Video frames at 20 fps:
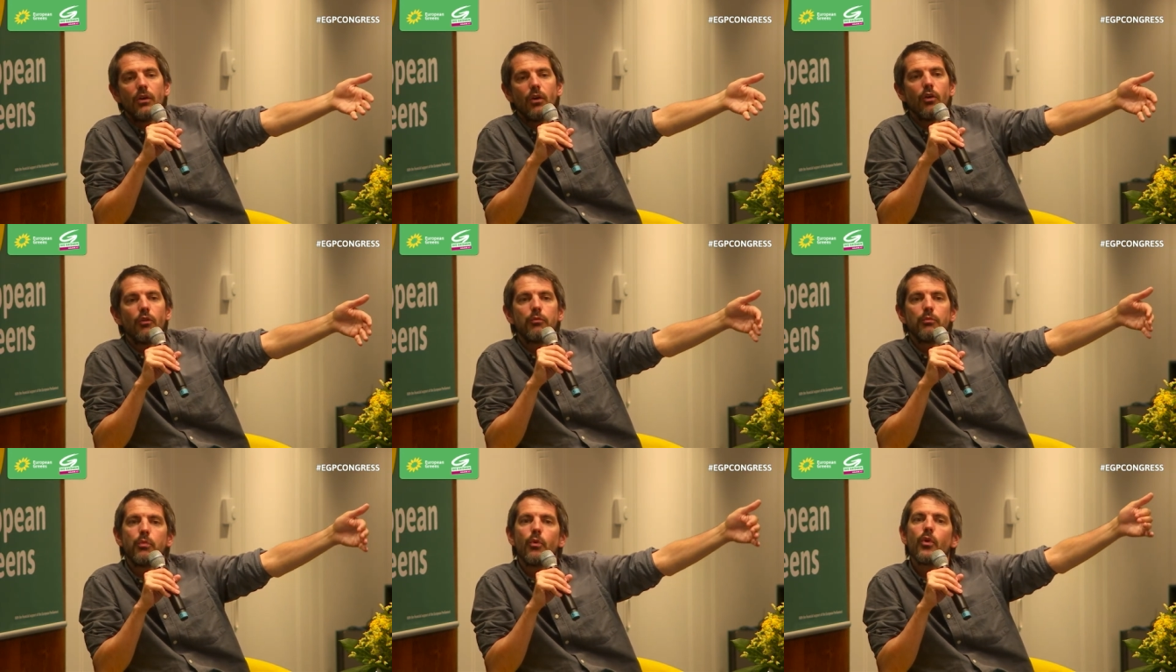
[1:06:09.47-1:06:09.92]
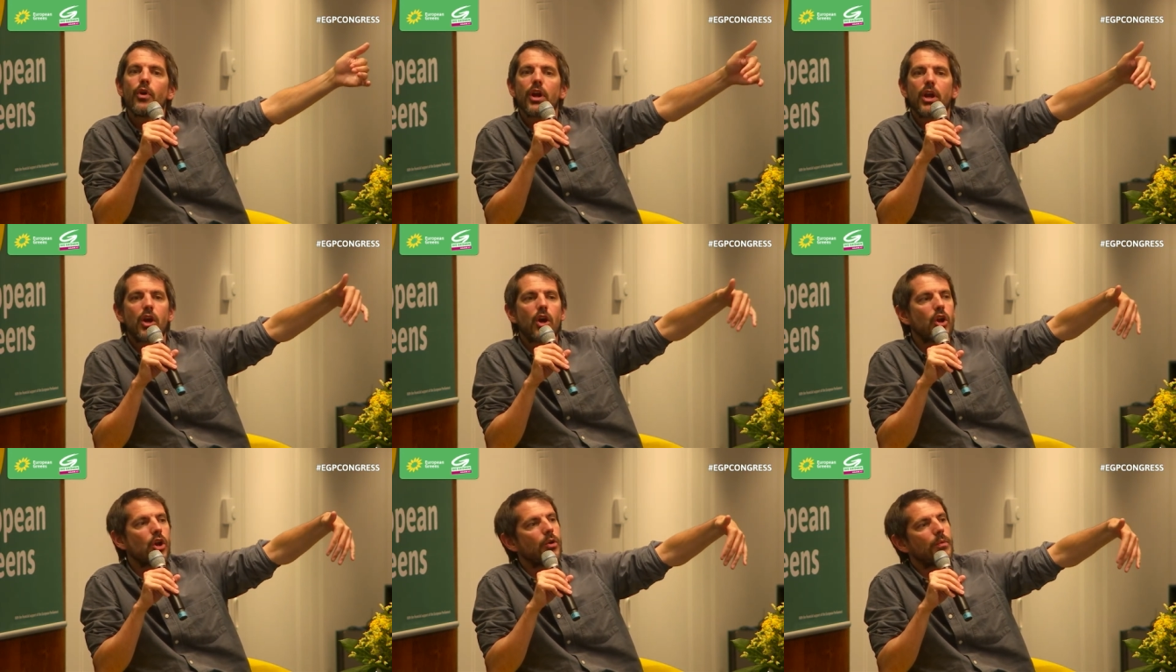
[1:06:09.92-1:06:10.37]
of poor
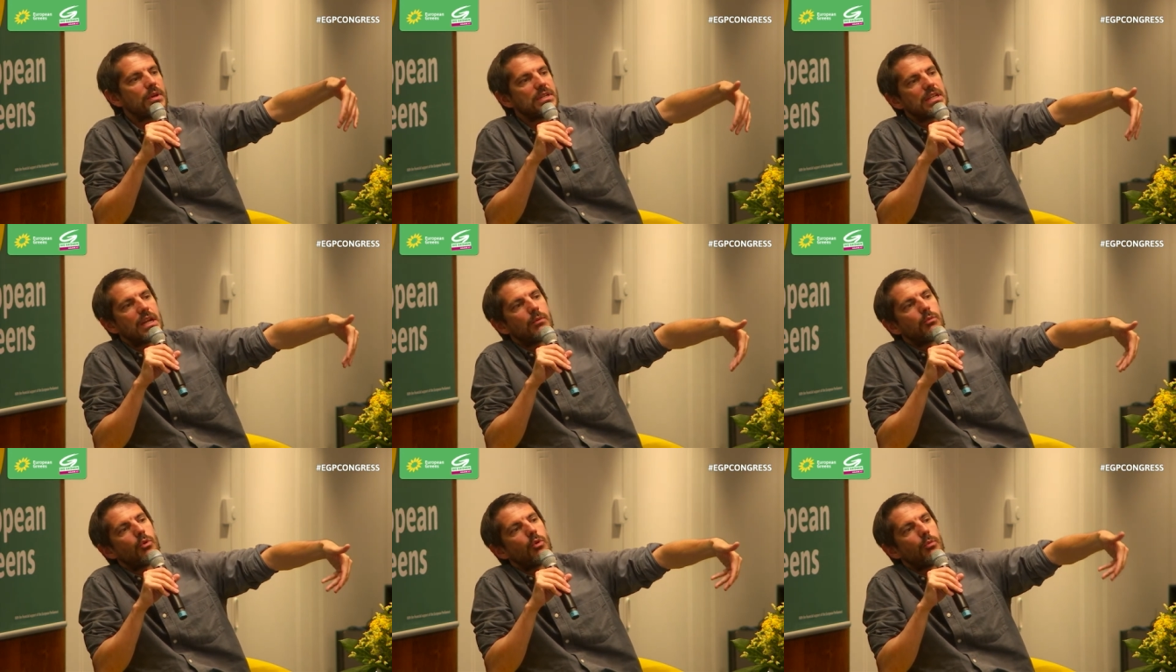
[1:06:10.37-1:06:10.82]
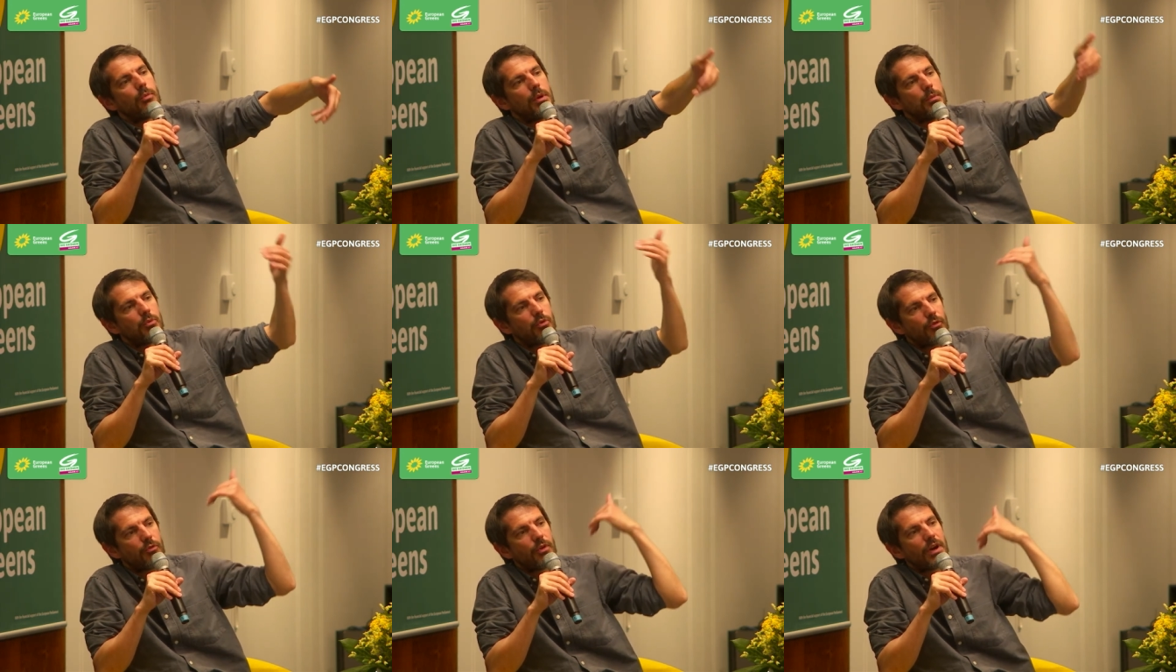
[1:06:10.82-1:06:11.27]
economies that will be
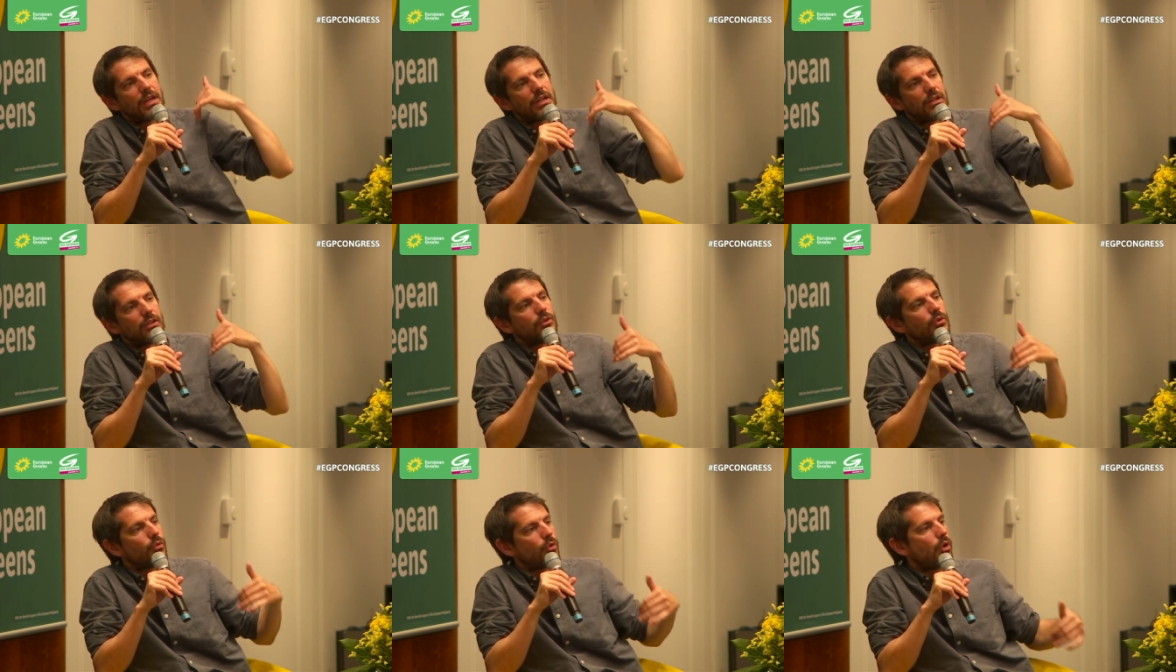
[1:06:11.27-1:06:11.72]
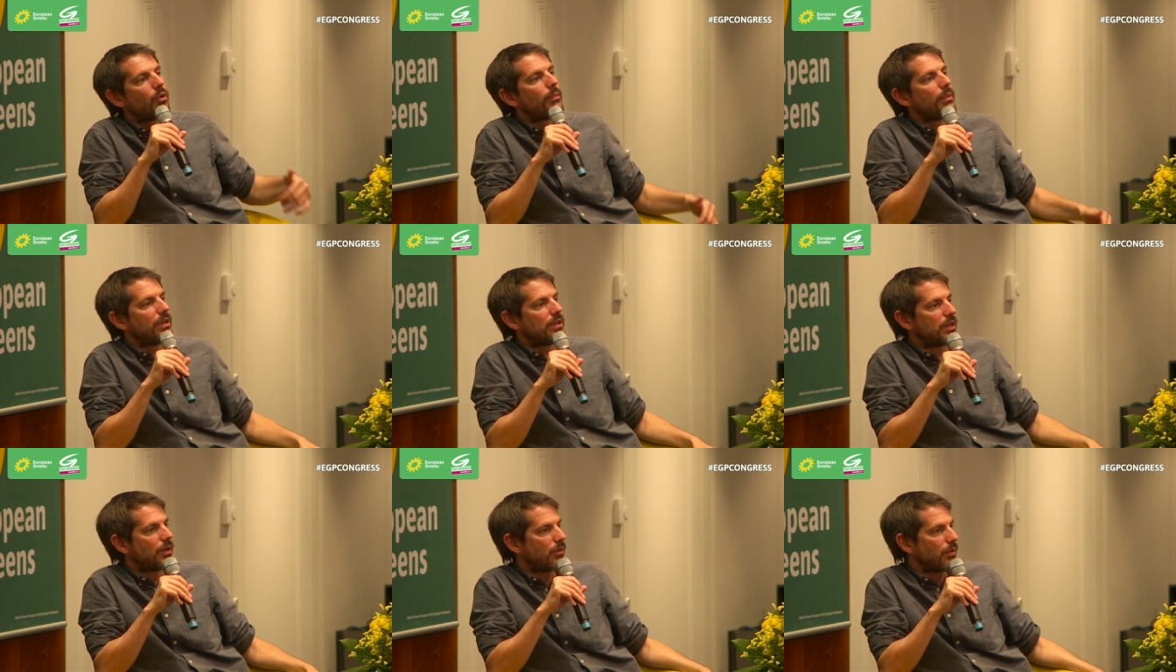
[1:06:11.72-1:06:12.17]
providing the raw
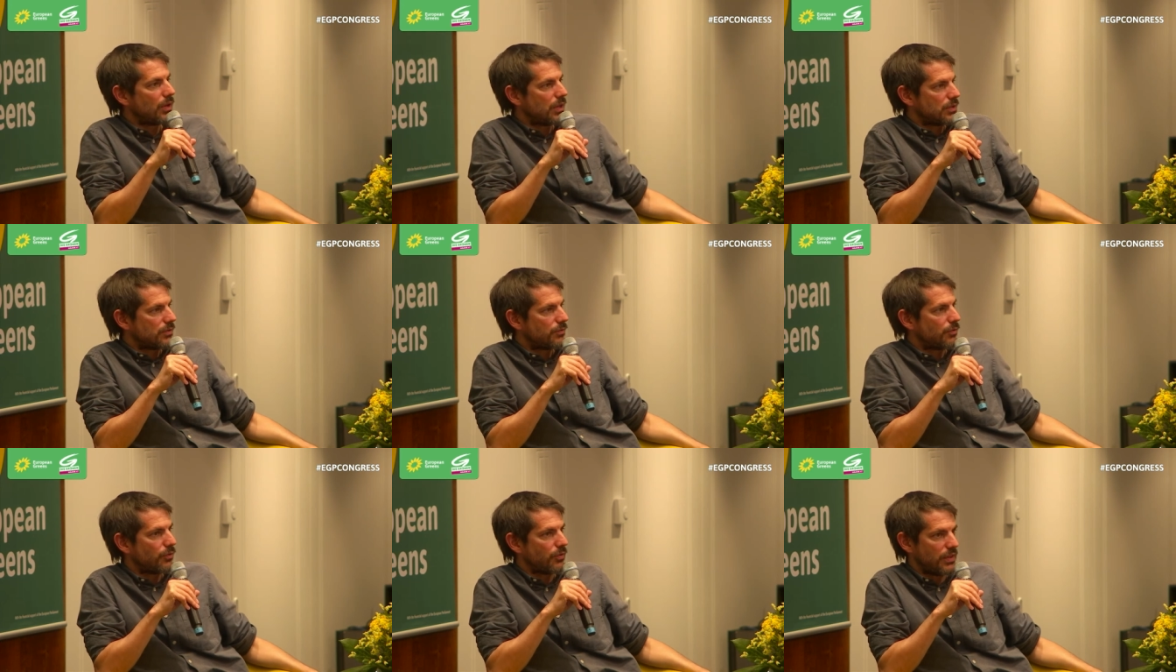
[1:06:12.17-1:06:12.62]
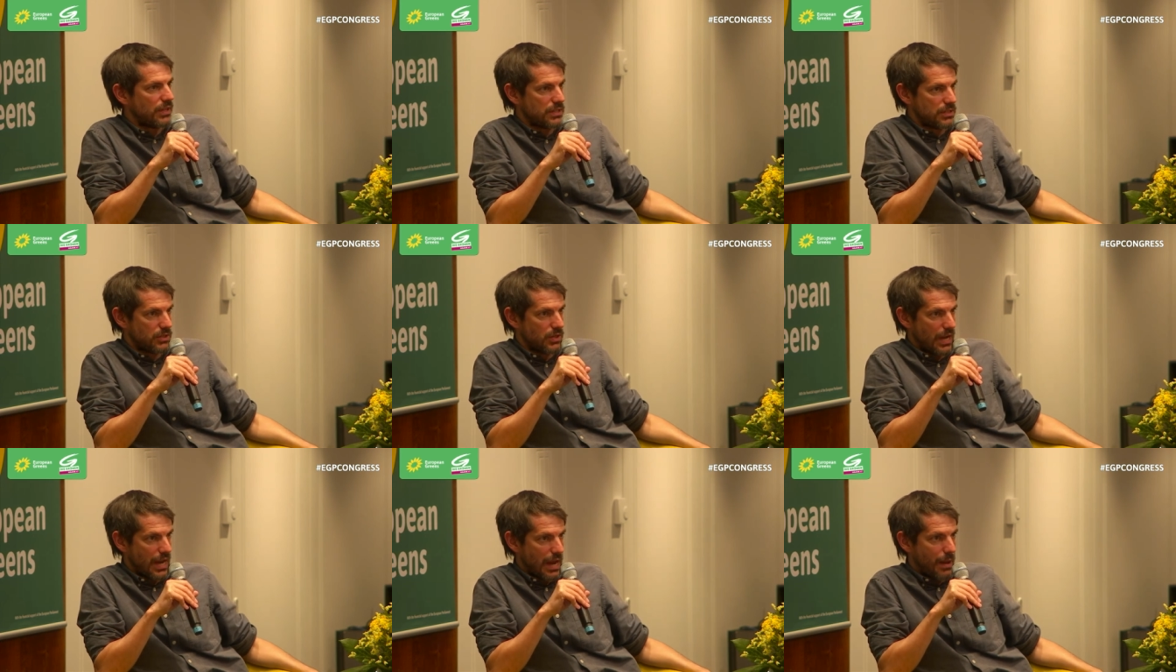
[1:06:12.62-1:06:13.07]
materials for this
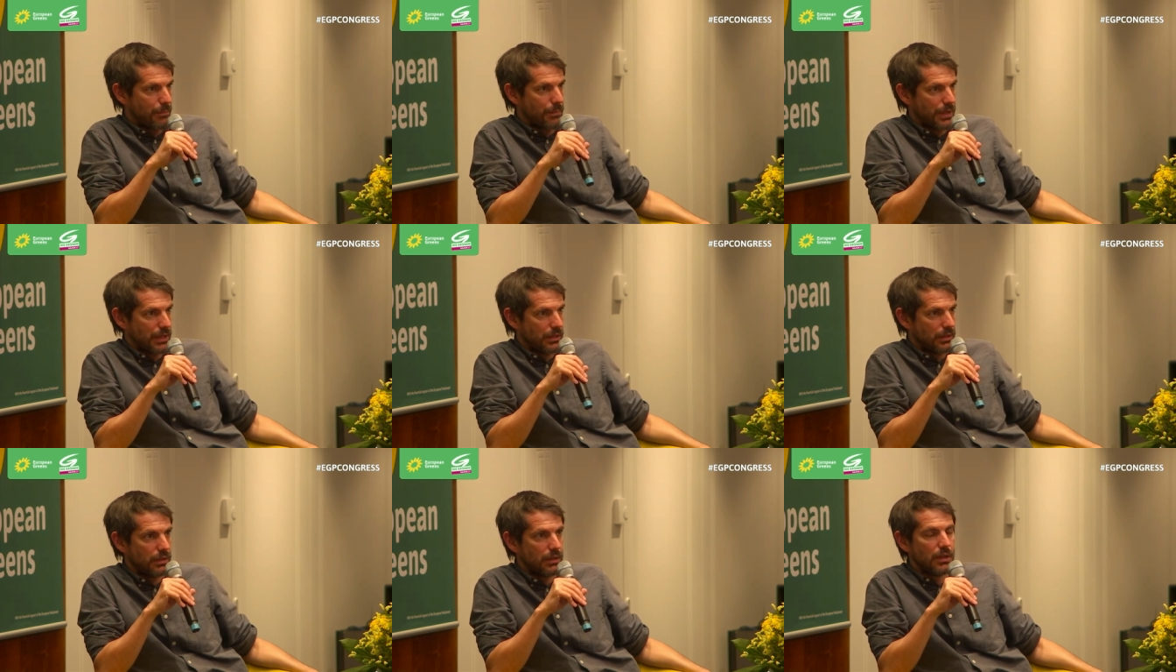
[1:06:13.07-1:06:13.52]
to happen.